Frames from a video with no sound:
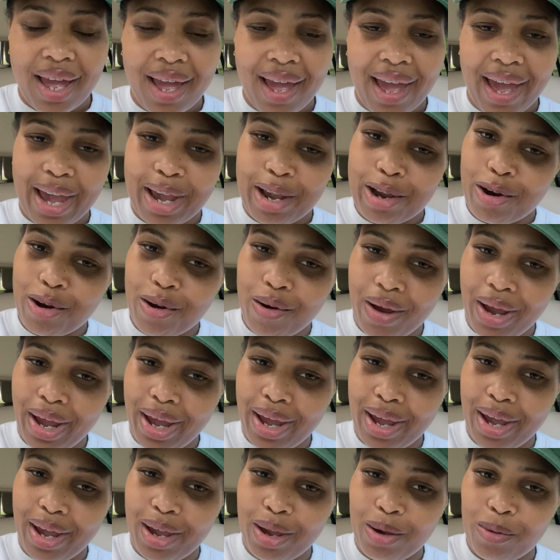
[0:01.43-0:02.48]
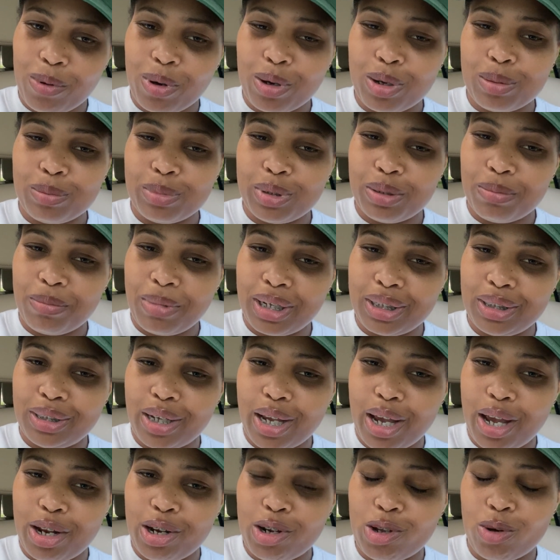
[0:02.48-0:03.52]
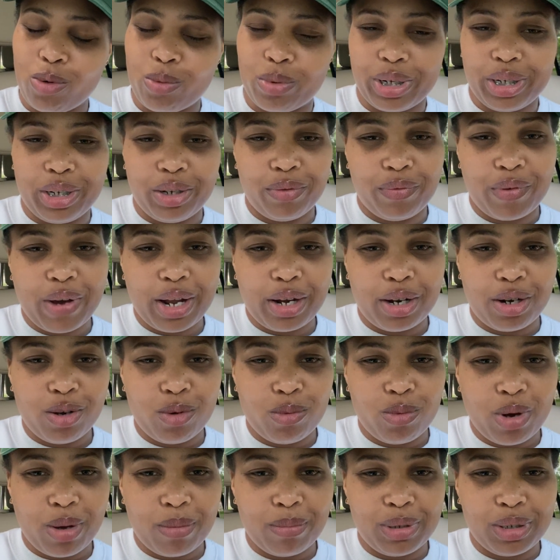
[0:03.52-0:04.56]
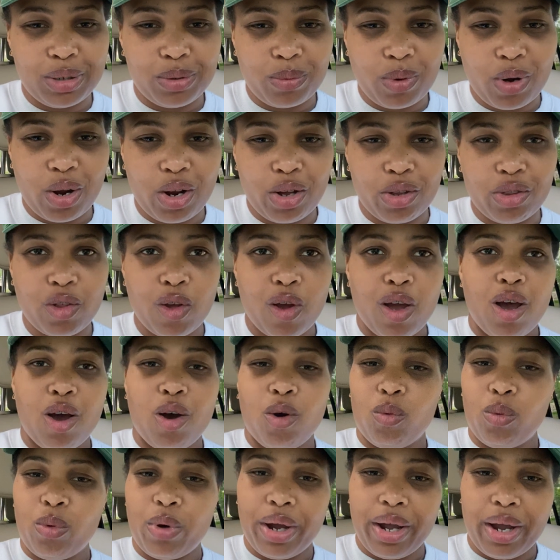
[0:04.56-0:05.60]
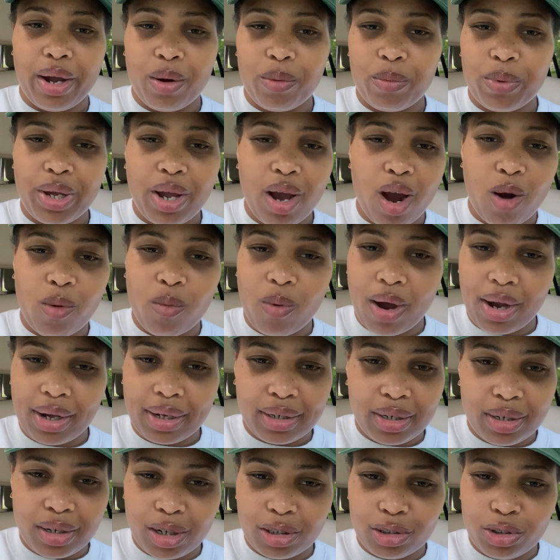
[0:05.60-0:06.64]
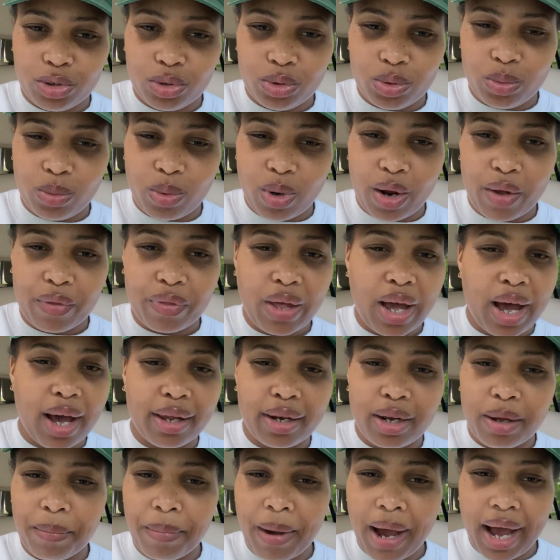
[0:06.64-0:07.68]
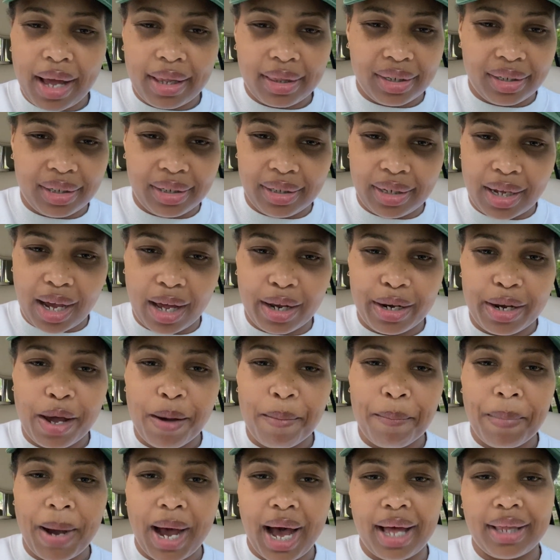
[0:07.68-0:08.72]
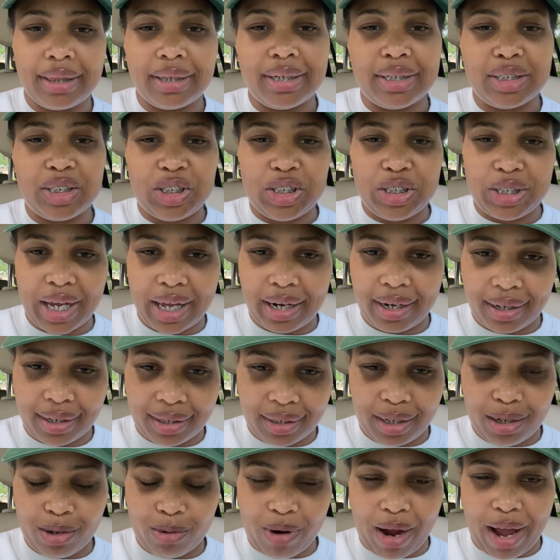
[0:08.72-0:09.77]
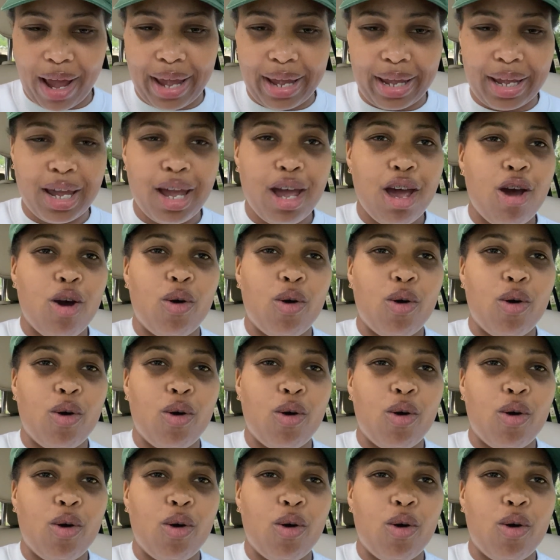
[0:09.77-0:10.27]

Hey girl, hey, welcome to my channel, Redefining a Woman's Worth, where we are walking in our true worth unapolo unapologetically, right?